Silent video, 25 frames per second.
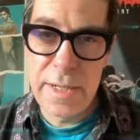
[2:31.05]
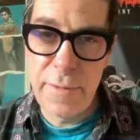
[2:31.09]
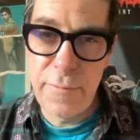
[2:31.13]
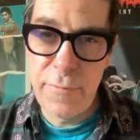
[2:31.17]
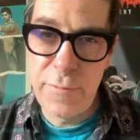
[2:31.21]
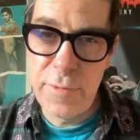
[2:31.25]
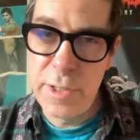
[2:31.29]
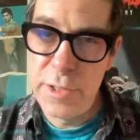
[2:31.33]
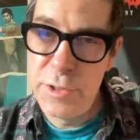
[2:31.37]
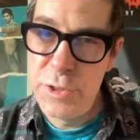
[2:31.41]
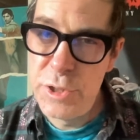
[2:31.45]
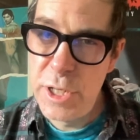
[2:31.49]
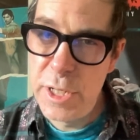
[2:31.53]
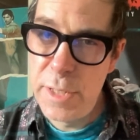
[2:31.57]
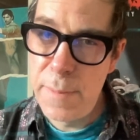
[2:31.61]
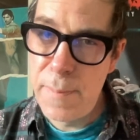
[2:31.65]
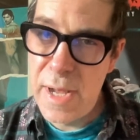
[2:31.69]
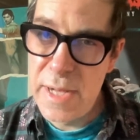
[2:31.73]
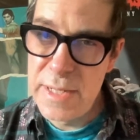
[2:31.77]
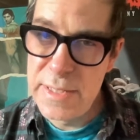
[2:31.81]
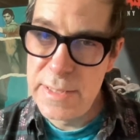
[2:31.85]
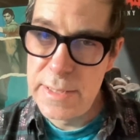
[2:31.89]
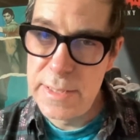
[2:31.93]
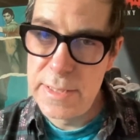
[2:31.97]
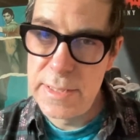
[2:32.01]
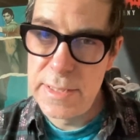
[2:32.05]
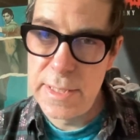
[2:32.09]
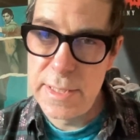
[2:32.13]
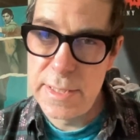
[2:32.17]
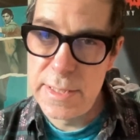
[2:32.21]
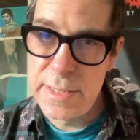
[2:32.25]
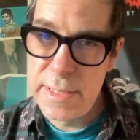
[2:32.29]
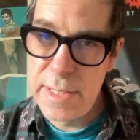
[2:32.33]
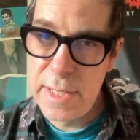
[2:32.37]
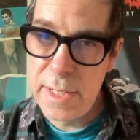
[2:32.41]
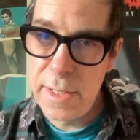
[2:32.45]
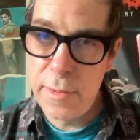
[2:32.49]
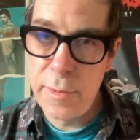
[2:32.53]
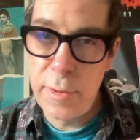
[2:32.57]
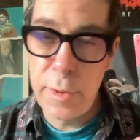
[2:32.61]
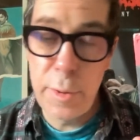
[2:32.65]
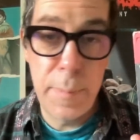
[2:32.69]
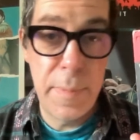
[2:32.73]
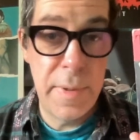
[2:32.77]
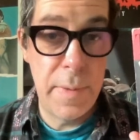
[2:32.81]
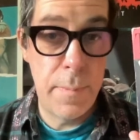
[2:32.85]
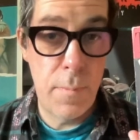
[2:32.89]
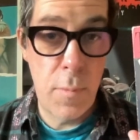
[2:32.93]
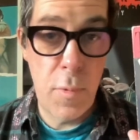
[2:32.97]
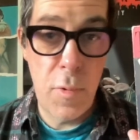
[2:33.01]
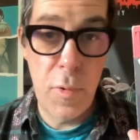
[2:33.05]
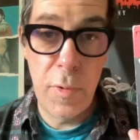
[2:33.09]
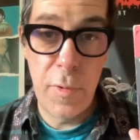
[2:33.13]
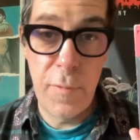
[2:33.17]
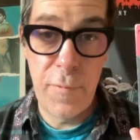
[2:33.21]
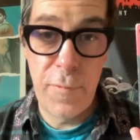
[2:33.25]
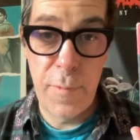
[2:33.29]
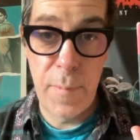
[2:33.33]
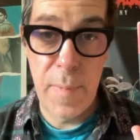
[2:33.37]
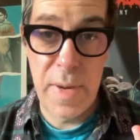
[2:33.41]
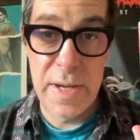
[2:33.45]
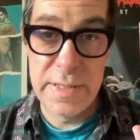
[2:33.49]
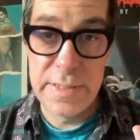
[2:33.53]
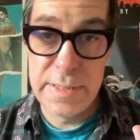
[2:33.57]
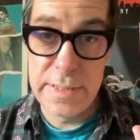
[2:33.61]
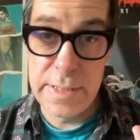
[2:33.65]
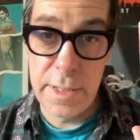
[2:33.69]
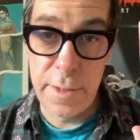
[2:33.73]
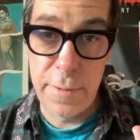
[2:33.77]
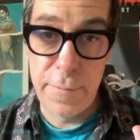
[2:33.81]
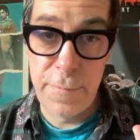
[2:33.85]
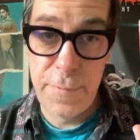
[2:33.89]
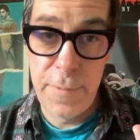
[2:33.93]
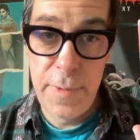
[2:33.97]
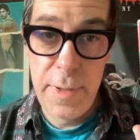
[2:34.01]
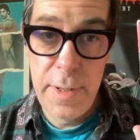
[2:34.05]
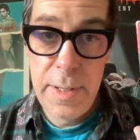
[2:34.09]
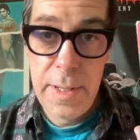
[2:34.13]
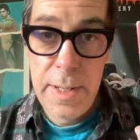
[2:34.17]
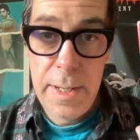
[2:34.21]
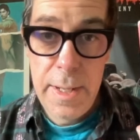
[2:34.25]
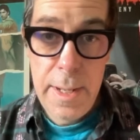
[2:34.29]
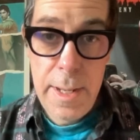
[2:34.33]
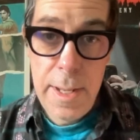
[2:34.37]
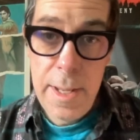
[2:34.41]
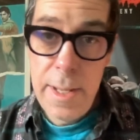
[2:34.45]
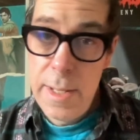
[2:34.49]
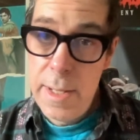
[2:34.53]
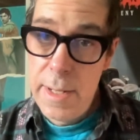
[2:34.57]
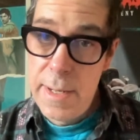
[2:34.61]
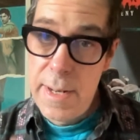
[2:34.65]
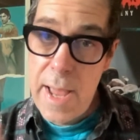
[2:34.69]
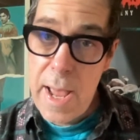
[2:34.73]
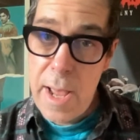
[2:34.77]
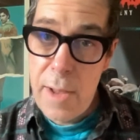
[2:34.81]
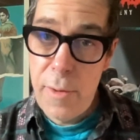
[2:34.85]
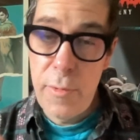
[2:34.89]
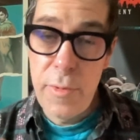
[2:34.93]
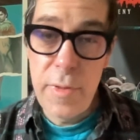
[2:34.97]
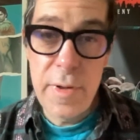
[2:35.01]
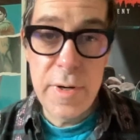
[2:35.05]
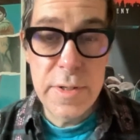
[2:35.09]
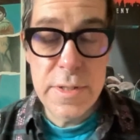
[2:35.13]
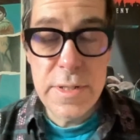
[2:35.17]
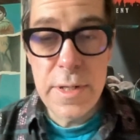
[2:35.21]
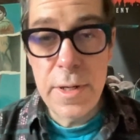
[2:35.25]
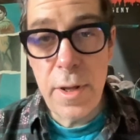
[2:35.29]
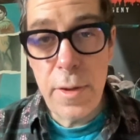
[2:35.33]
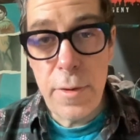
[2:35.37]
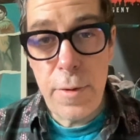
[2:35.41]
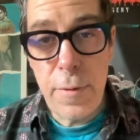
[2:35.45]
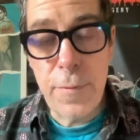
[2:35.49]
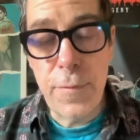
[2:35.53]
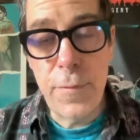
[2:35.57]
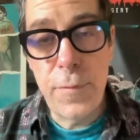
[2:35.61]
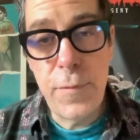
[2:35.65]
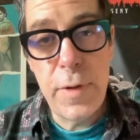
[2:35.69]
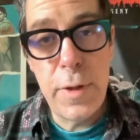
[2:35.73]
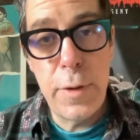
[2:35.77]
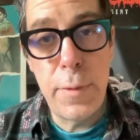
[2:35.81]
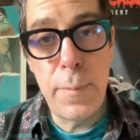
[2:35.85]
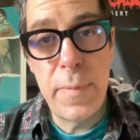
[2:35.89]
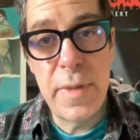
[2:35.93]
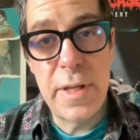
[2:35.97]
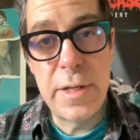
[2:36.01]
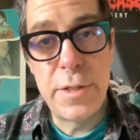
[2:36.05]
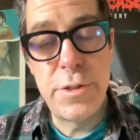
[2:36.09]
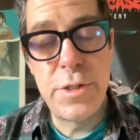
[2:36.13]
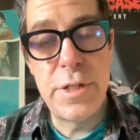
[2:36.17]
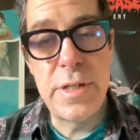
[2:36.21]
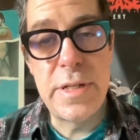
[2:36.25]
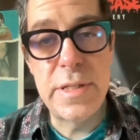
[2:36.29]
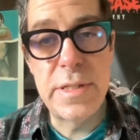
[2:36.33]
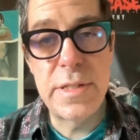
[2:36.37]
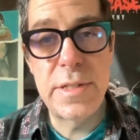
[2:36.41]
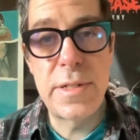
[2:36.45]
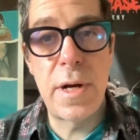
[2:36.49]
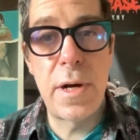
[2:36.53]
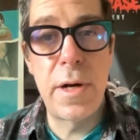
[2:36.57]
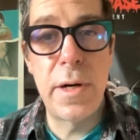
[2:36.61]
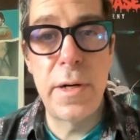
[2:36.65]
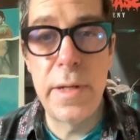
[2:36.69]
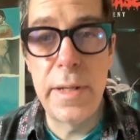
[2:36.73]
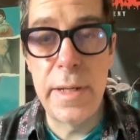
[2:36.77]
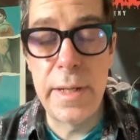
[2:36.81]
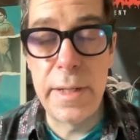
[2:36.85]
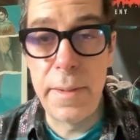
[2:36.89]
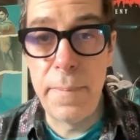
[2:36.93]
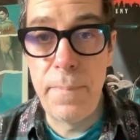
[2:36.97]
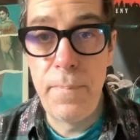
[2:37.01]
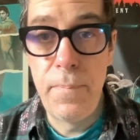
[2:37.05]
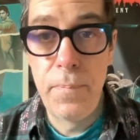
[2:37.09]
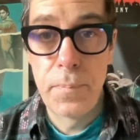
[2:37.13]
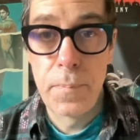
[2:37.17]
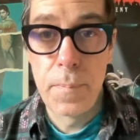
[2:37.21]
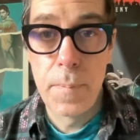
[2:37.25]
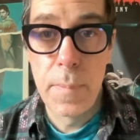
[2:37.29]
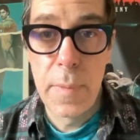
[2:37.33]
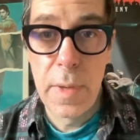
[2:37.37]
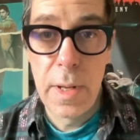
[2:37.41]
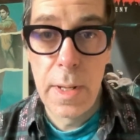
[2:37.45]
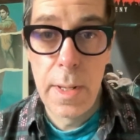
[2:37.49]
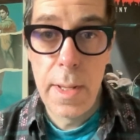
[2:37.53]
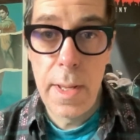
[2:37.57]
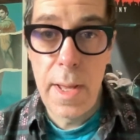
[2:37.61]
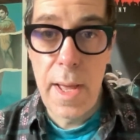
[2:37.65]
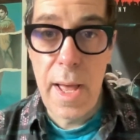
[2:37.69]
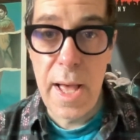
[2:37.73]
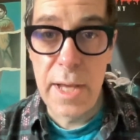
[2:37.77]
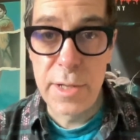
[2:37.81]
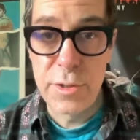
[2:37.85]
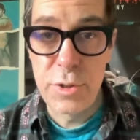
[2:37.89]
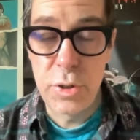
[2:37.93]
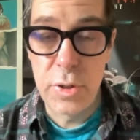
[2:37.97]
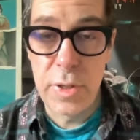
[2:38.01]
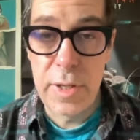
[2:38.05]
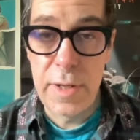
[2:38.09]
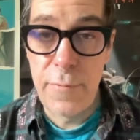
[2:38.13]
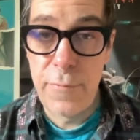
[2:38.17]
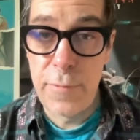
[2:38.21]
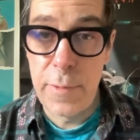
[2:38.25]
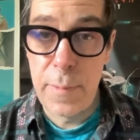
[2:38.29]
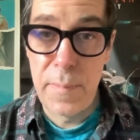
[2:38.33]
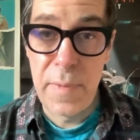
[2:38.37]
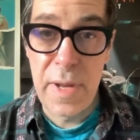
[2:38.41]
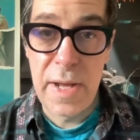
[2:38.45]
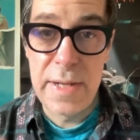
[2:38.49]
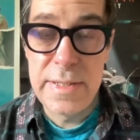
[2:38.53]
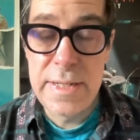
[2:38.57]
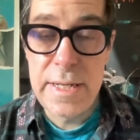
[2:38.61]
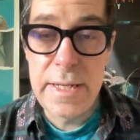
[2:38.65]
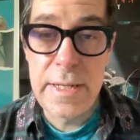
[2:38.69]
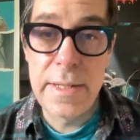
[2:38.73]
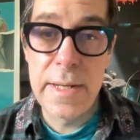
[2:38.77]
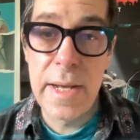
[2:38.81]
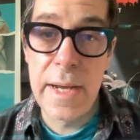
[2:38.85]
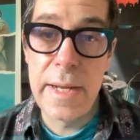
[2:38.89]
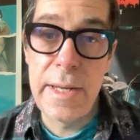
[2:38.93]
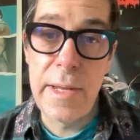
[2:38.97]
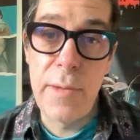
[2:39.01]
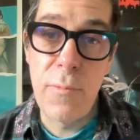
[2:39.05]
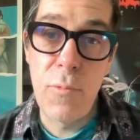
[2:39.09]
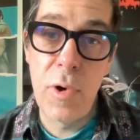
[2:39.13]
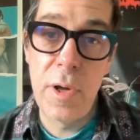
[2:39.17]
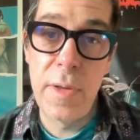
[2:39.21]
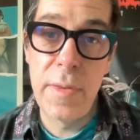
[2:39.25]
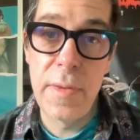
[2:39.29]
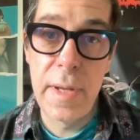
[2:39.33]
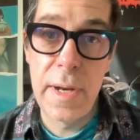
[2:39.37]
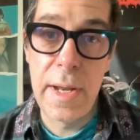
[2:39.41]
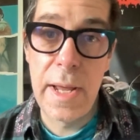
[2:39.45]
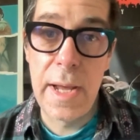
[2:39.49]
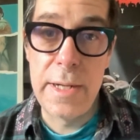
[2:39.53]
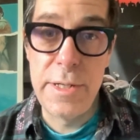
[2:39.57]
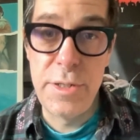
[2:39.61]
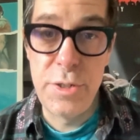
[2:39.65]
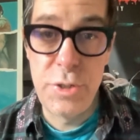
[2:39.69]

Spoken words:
of legitimizes this thing a little bit more for myself. Now, there's another film that she starred in, actually from 1991, that I